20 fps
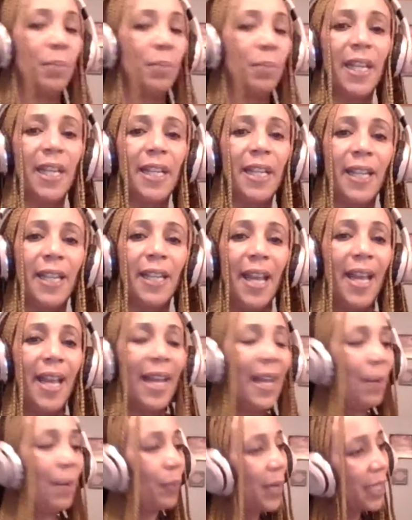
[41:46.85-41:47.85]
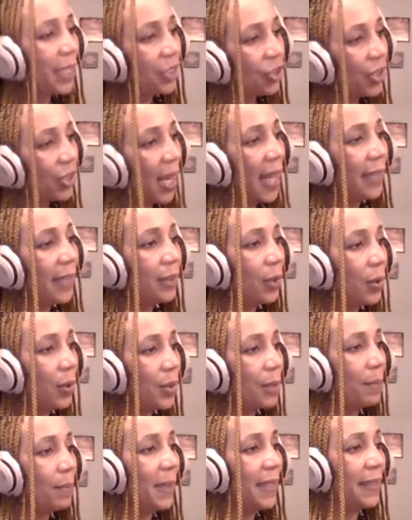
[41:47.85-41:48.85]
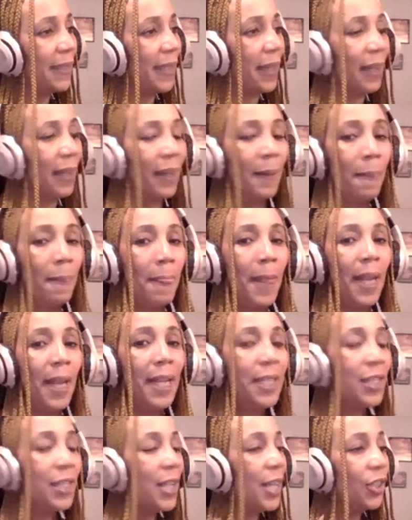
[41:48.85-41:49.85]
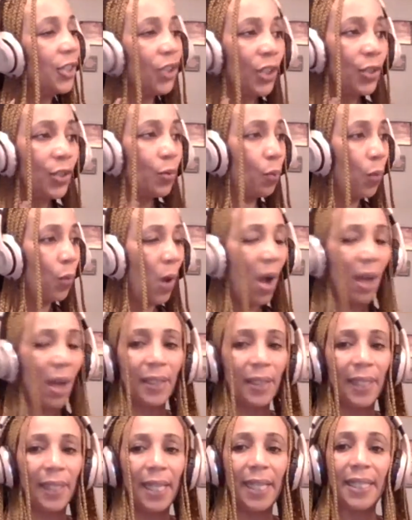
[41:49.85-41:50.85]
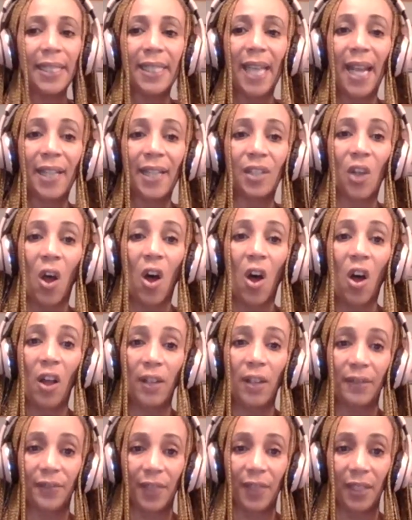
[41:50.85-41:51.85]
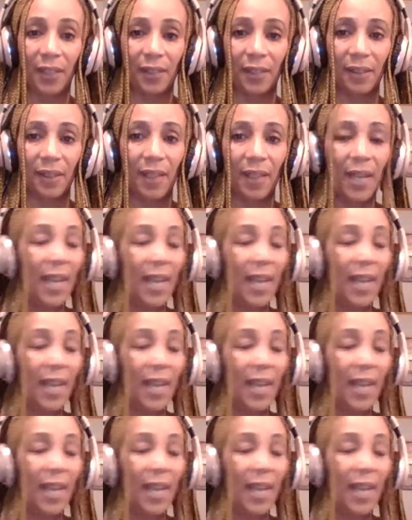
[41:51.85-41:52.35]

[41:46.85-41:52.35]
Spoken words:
But when a child goes missing, it's not just one, it takes all of us.